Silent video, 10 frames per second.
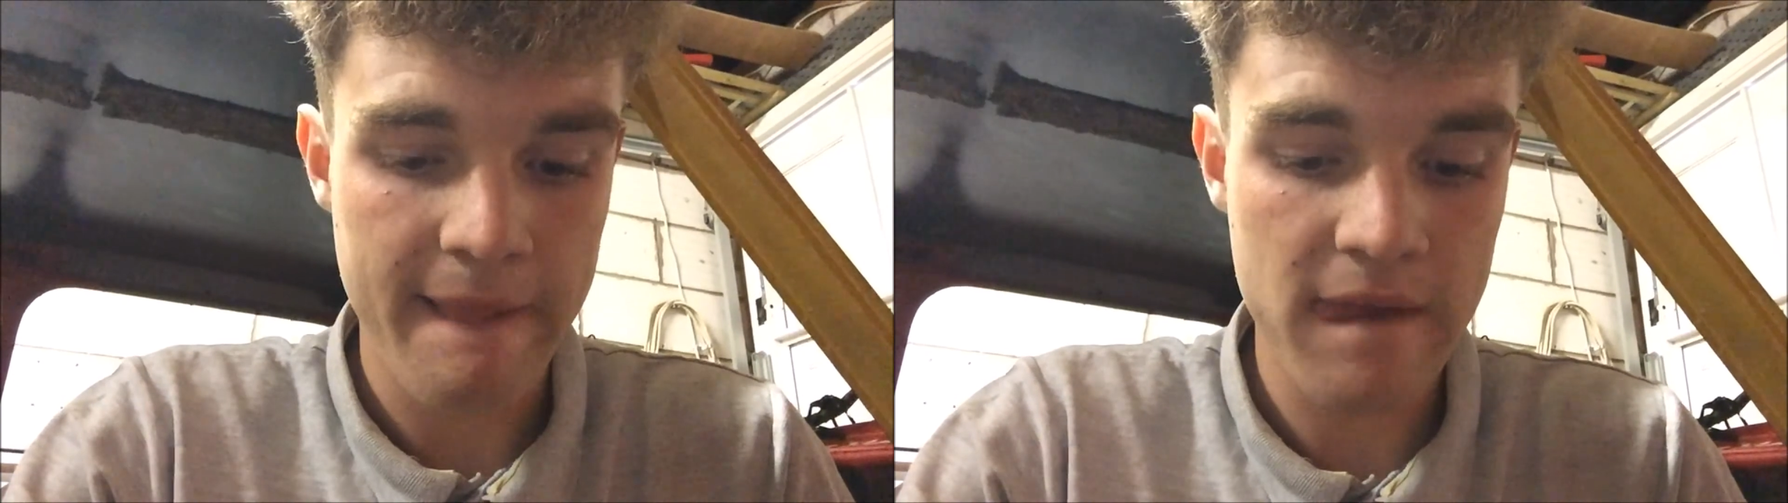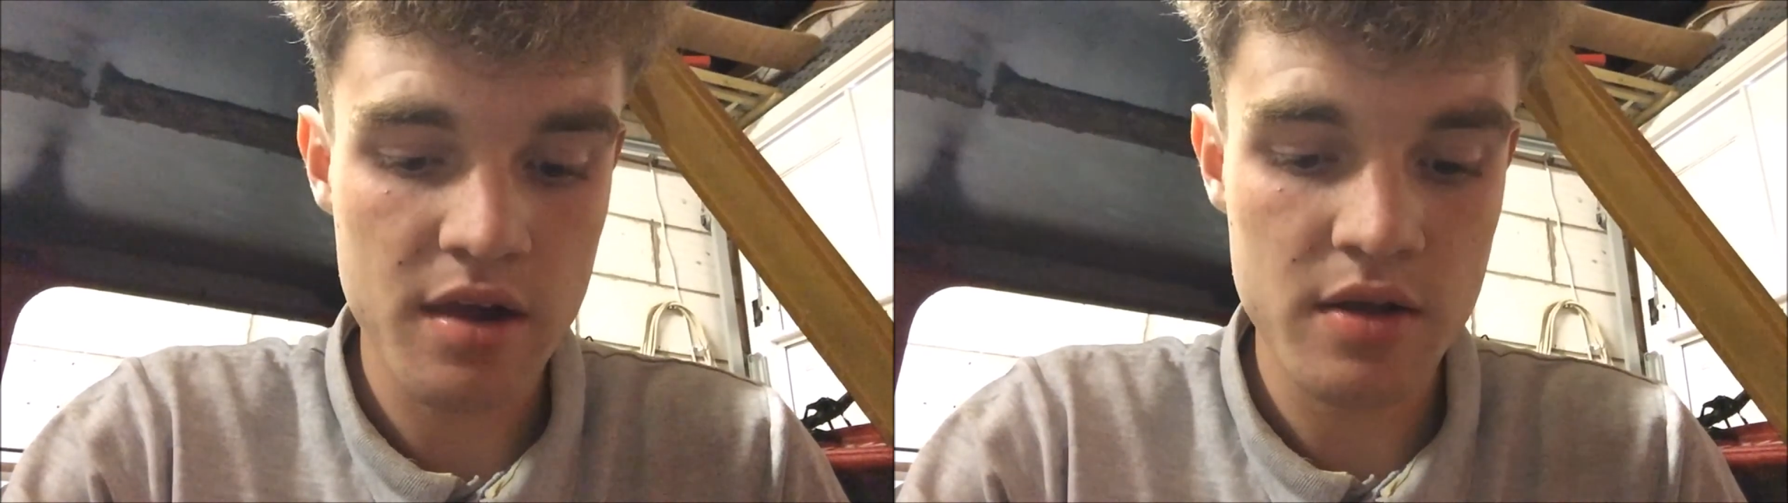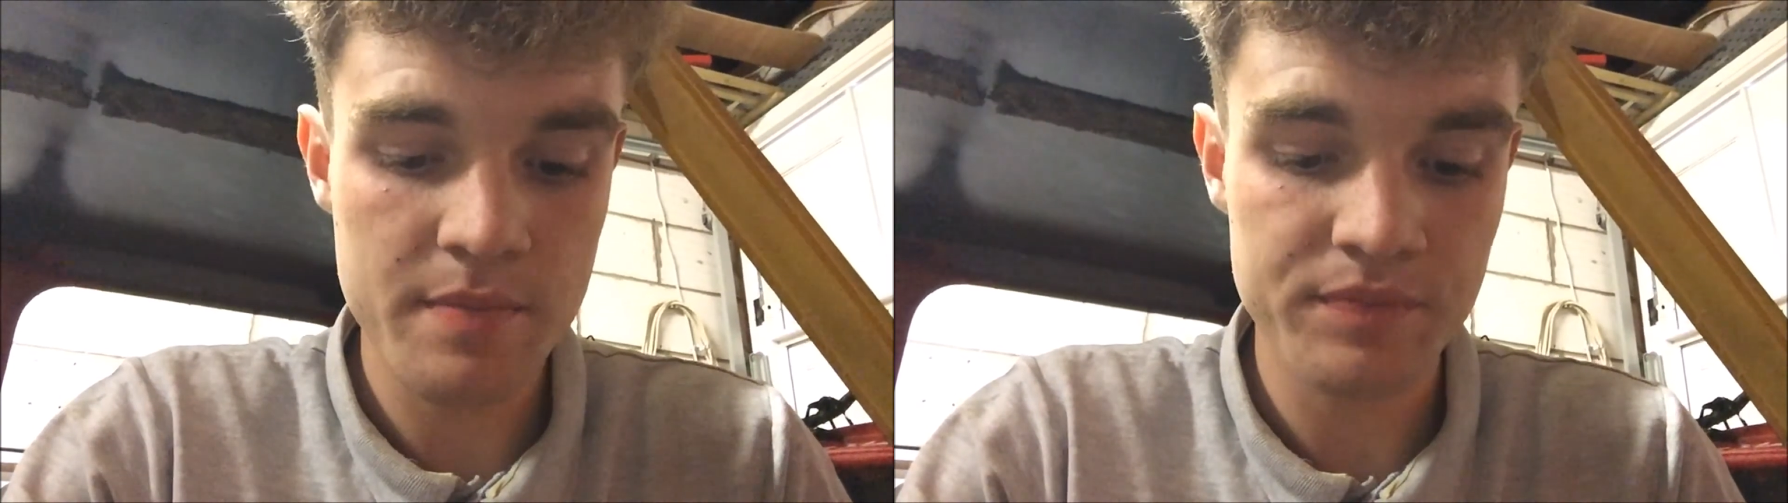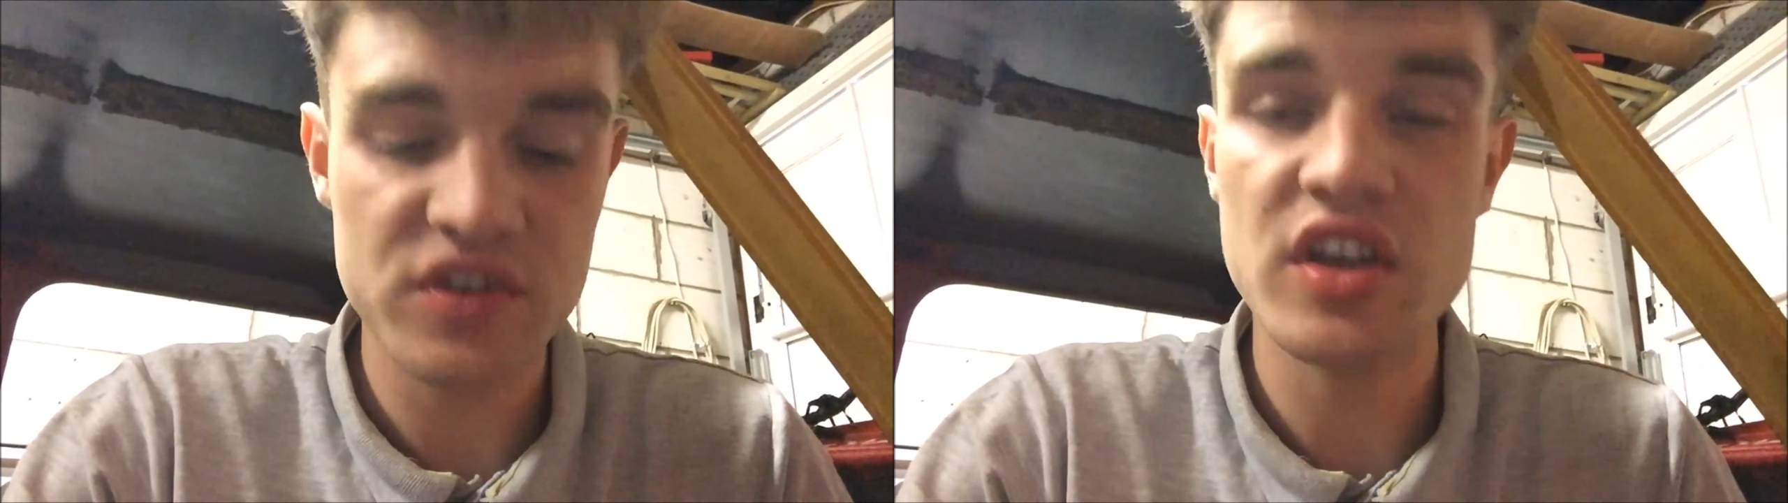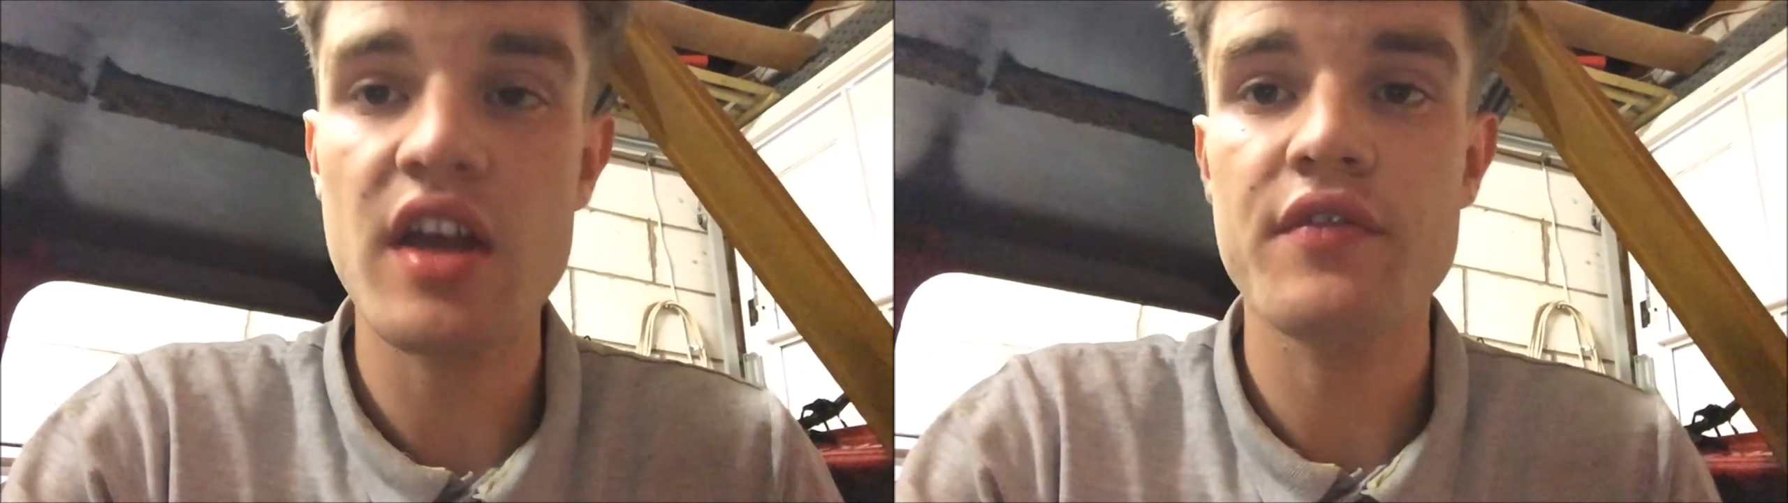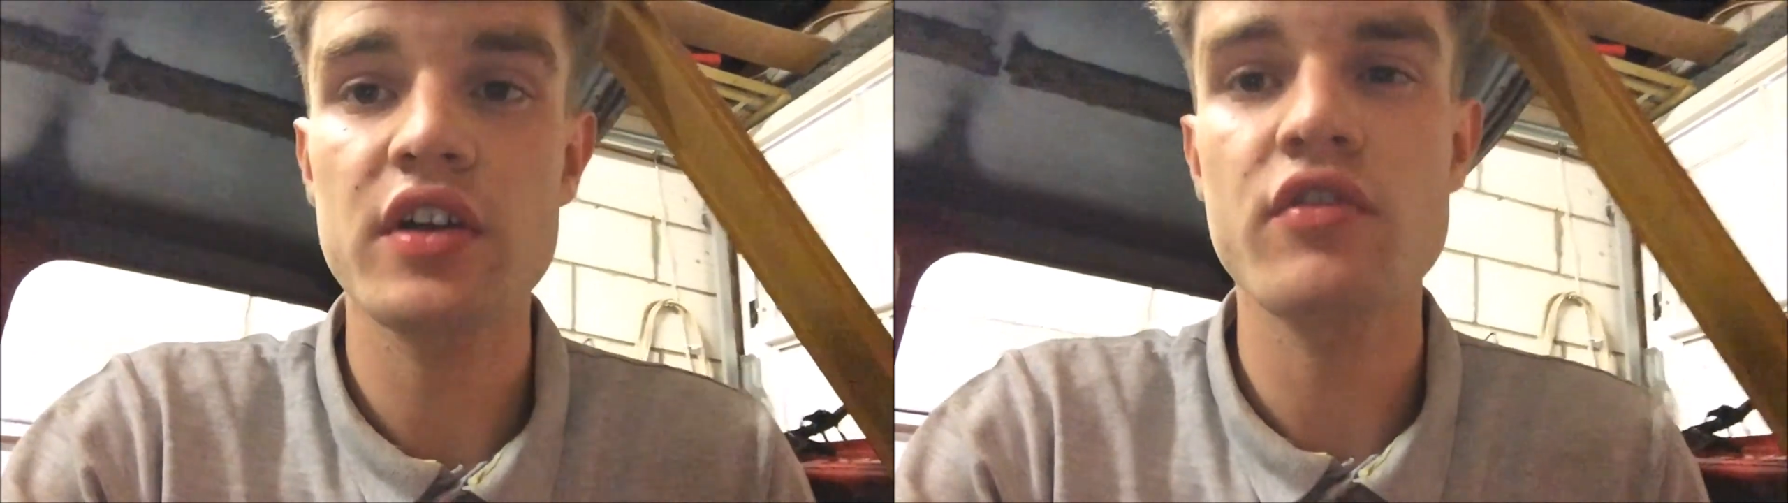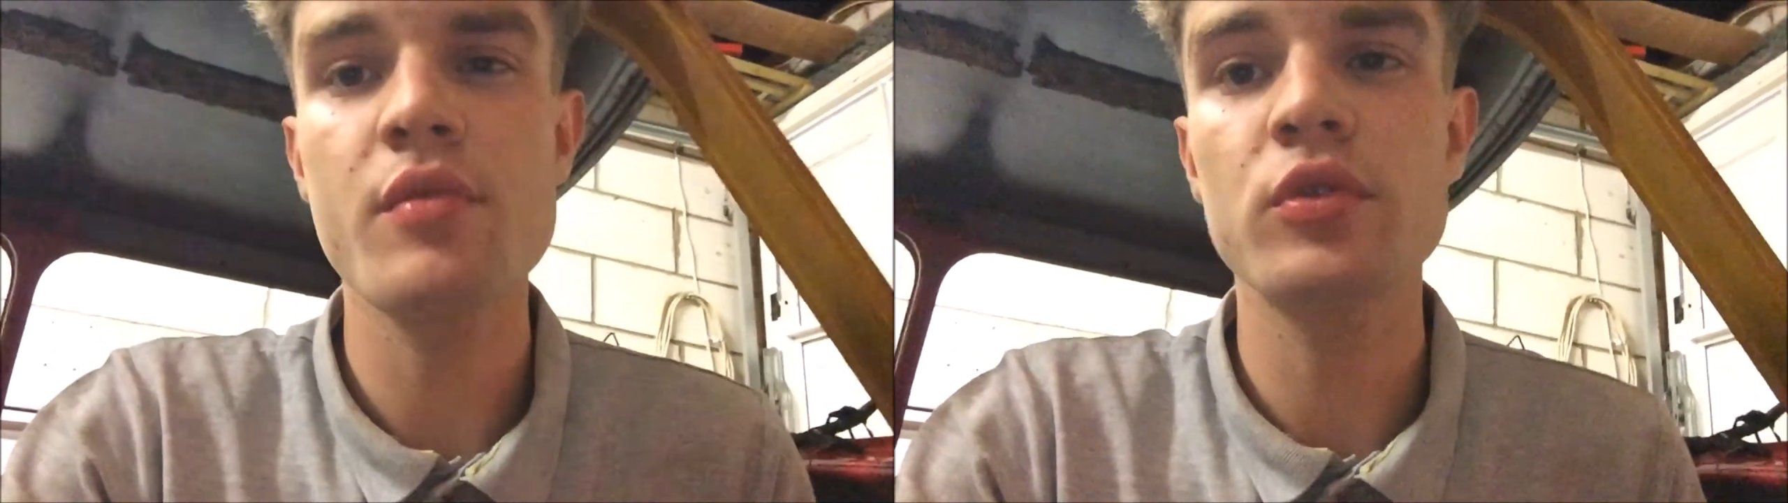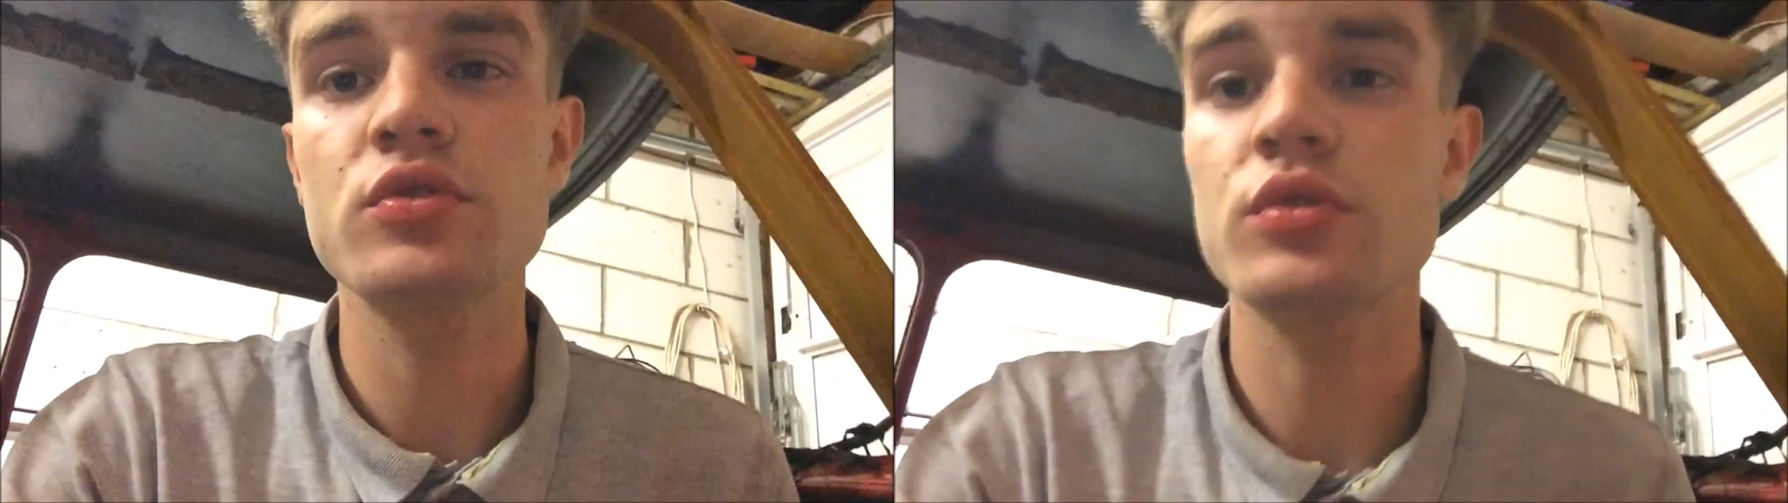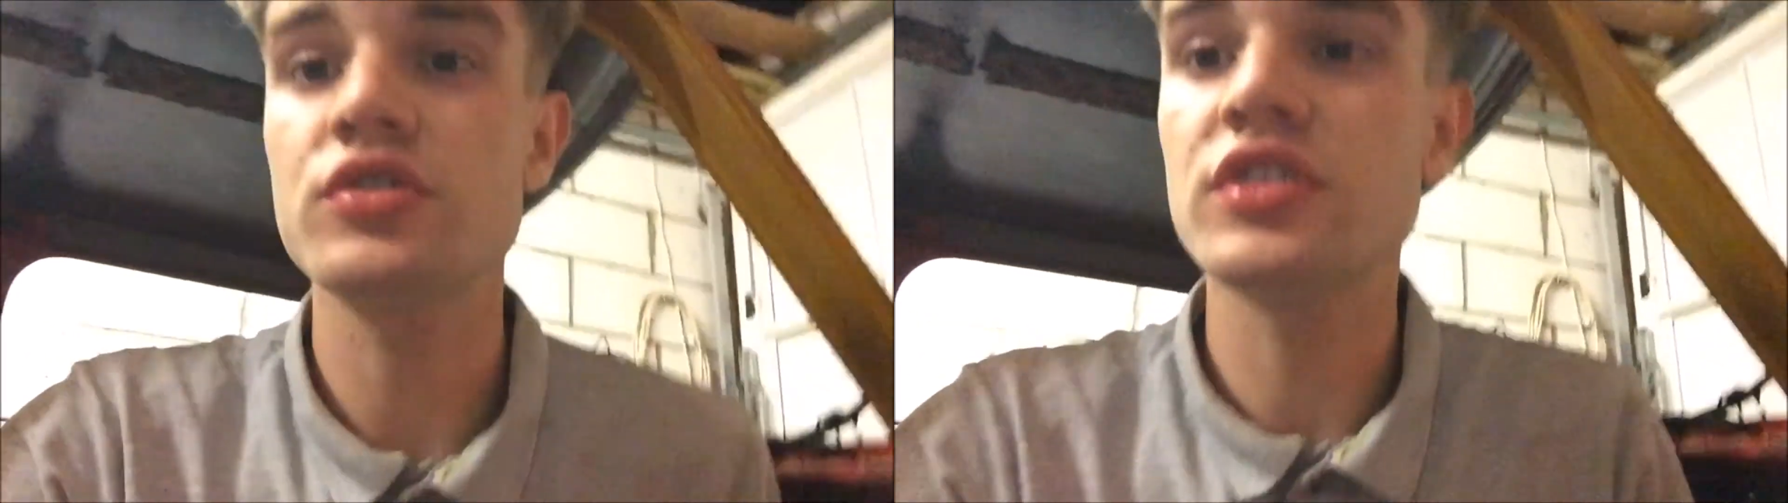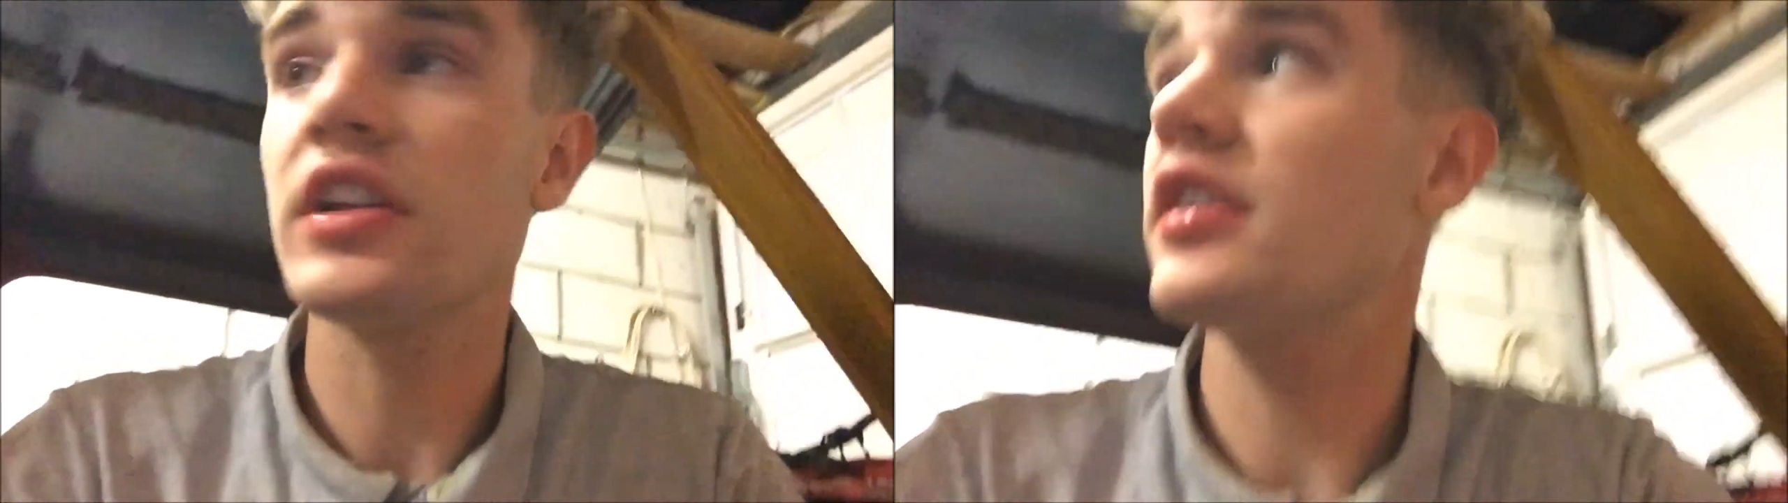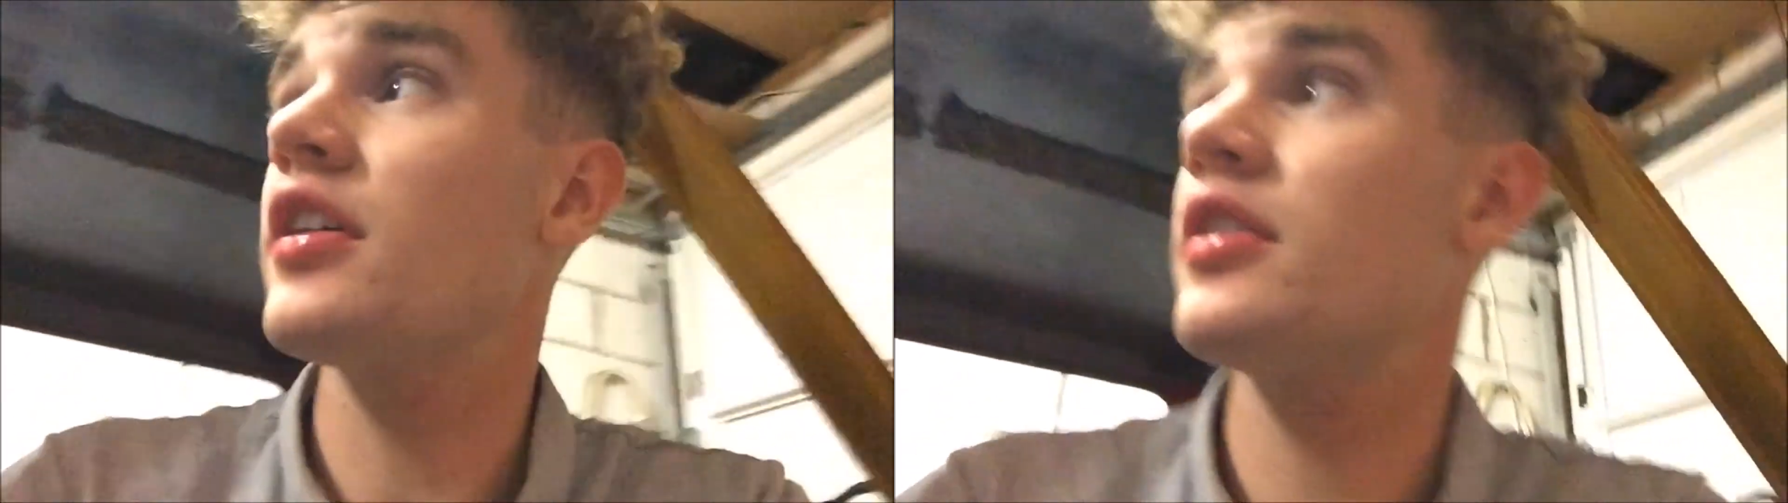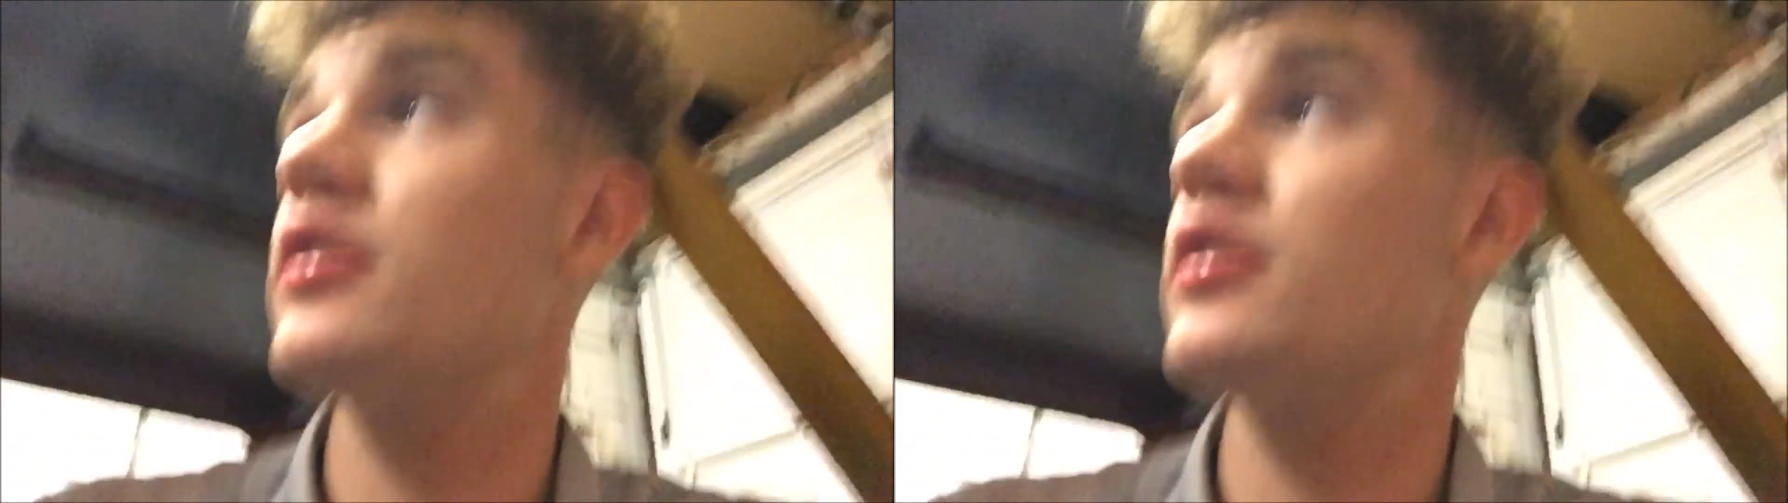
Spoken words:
So yeah, thank you very much for watching, and